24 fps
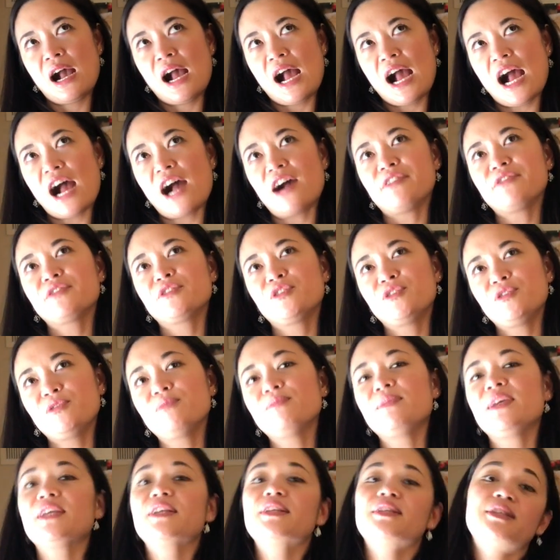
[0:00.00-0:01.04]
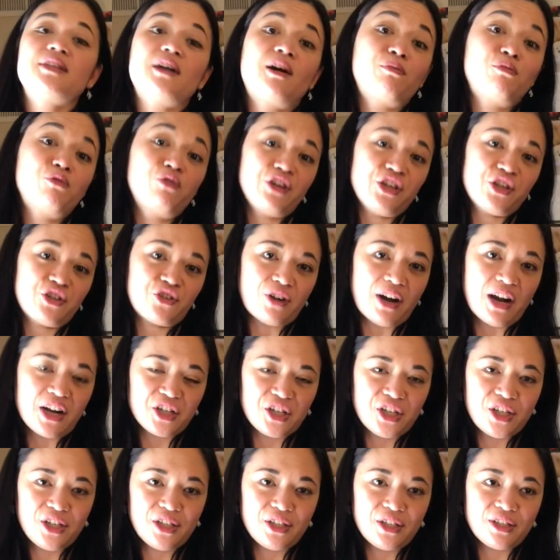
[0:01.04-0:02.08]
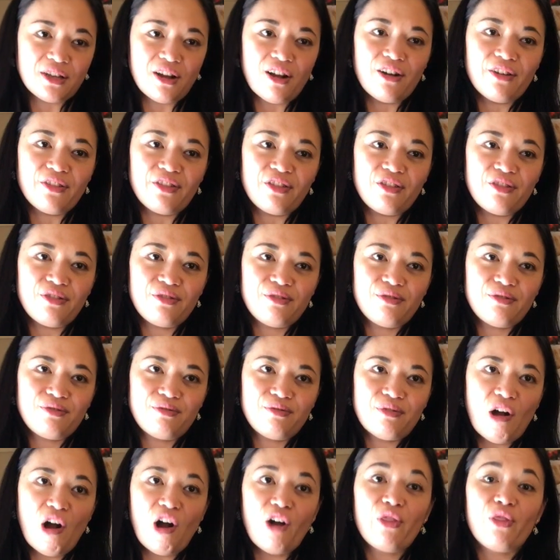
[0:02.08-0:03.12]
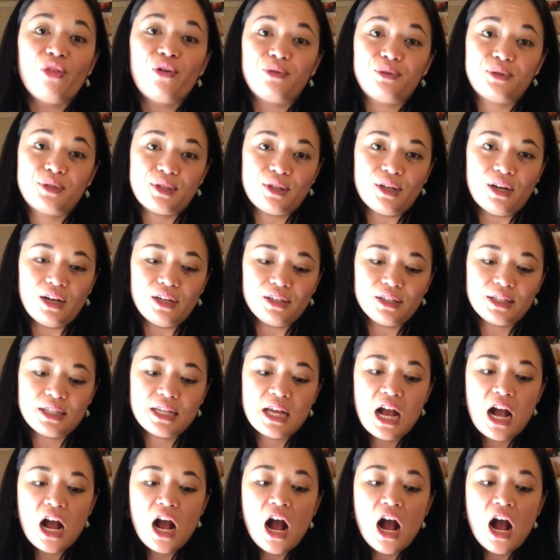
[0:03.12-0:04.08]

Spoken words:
have to make some retractions on those thoughts.